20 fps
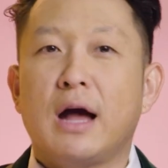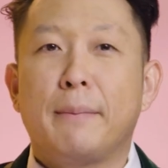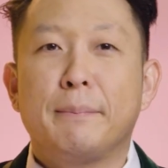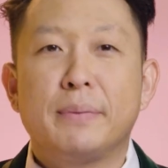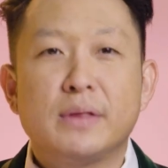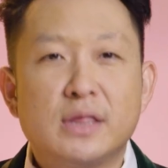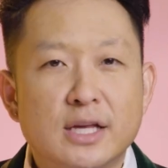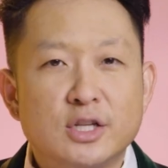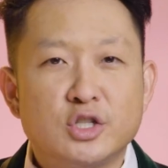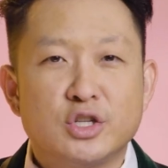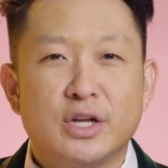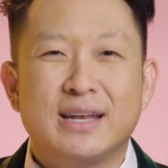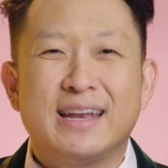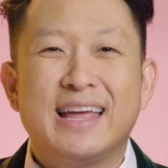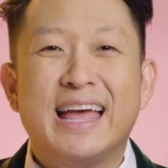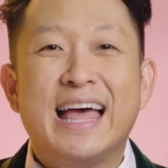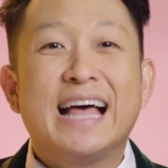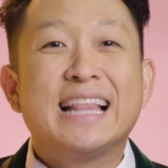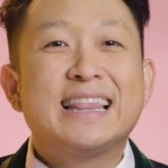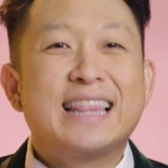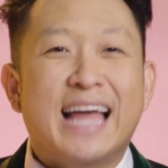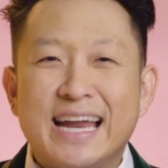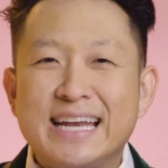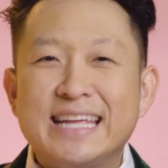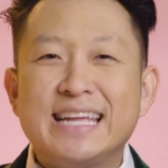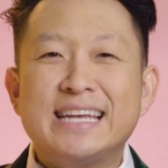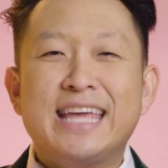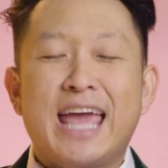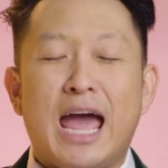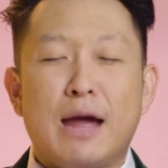composition,
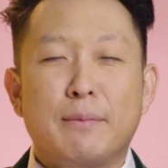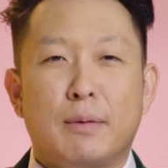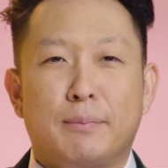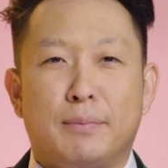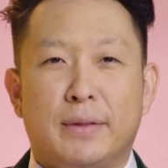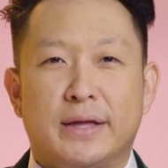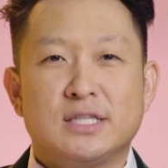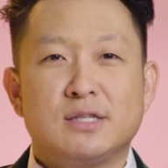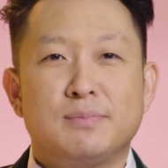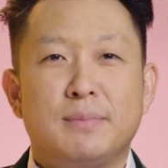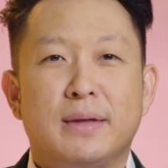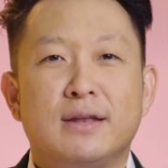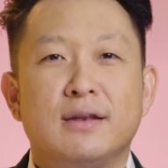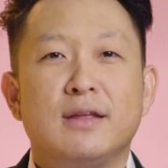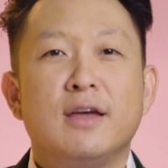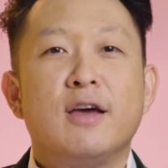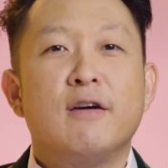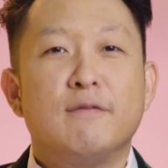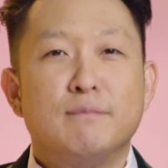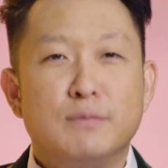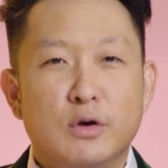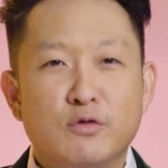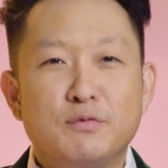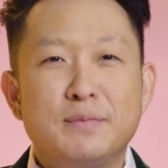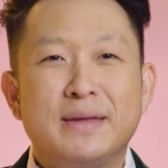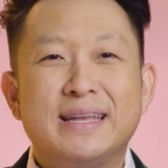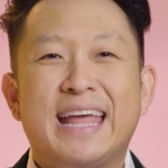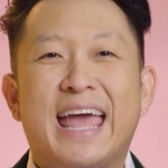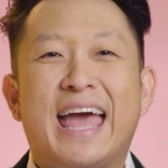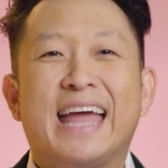lighting and camera placement,
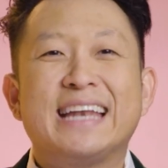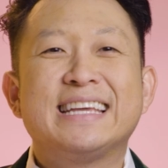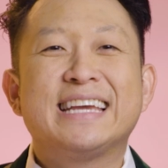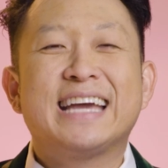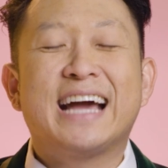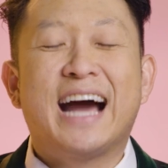movement, and